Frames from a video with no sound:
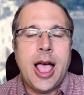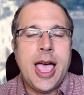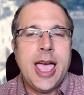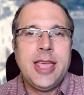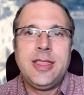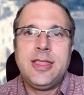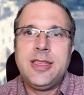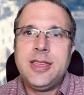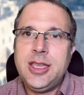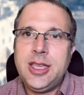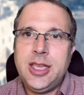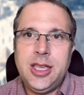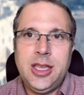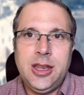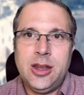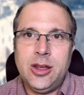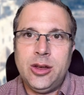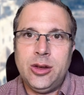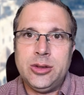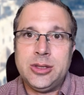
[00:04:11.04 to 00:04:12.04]
I think he
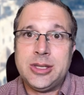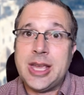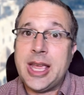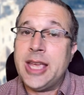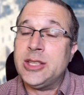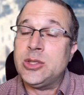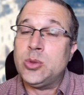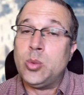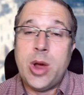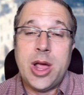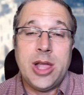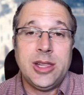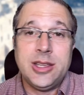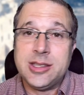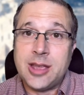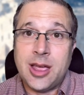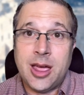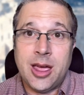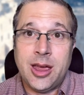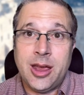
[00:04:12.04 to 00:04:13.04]
knows as well as
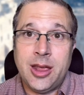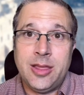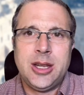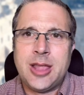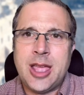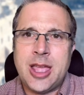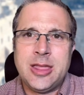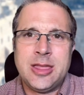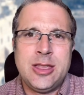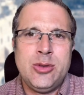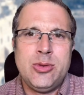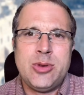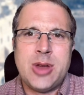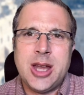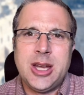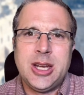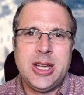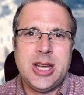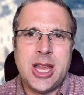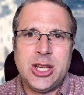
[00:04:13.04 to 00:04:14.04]
I that the
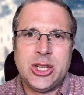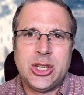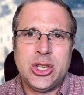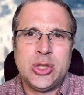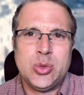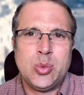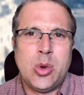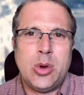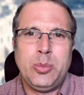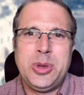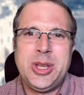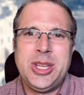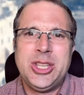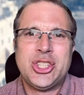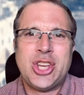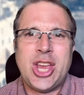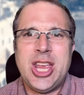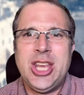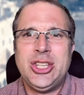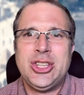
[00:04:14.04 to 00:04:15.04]
United Nations won't be
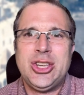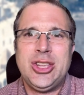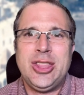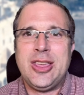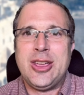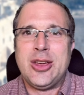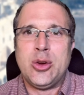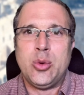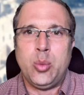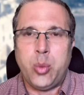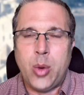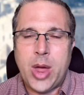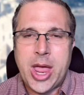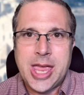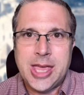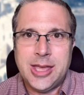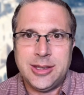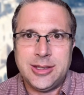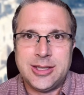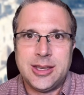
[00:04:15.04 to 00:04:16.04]
changing their
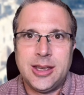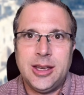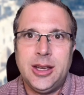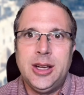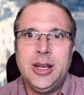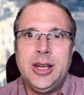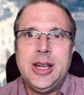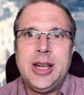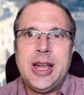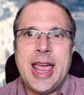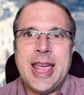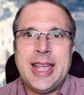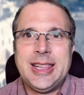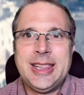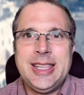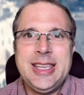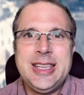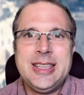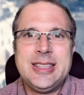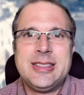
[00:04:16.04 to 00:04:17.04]
ways. At
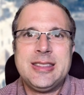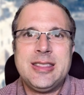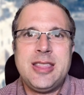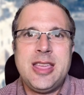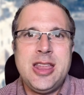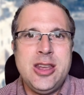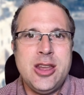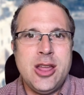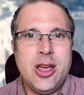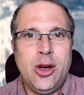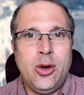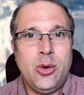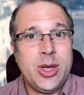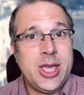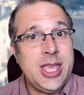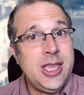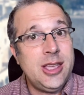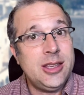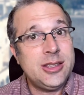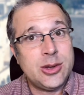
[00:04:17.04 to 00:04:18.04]
least they know
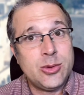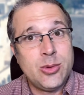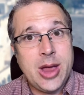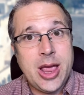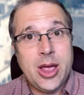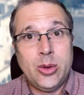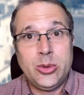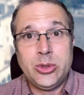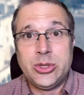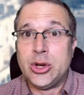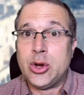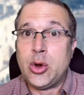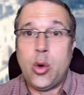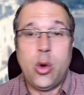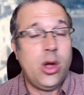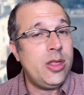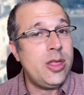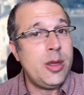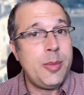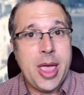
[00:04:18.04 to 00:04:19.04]
he is around to
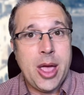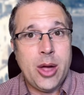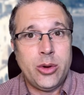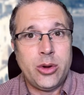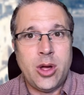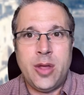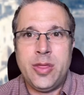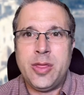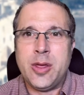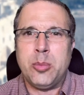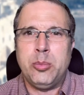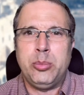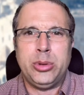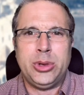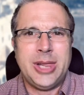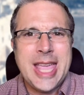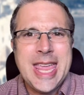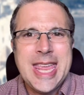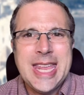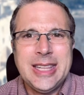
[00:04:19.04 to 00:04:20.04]
call them out on their
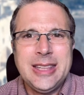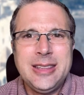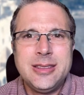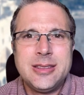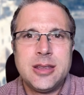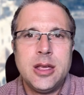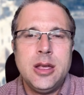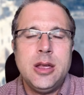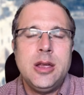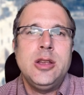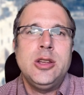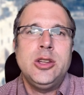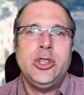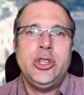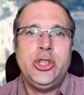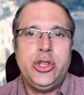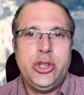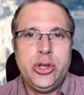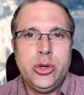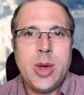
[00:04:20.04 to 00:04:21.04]
blatant
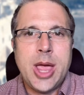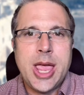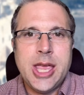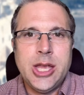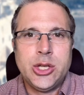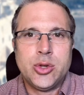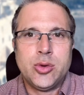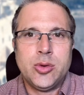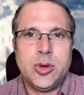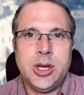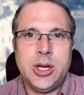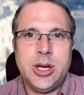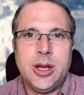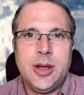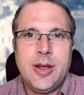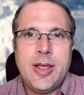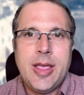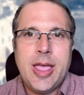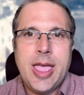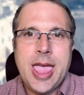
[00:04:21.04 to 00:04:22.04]
Jew hatred
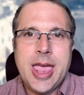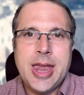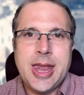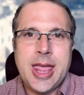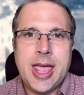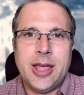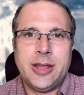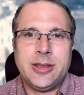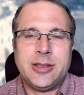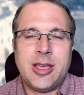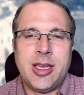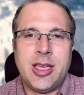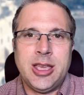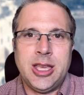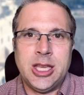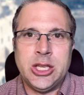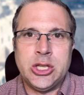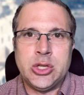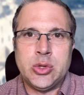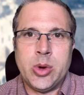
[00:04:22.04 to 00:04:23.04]
and
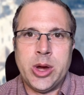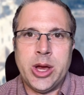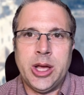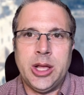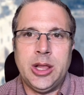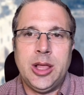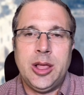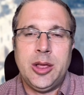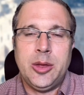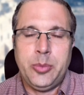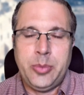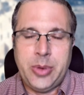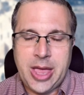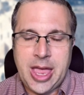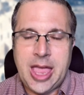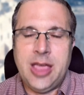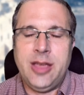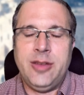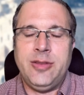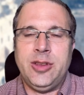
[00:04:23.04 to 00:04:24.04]
anti-Israel
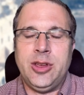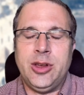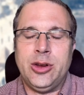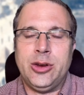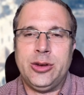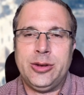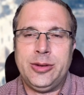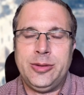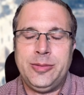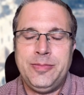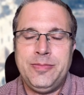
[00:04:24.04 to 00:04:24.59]
behavior.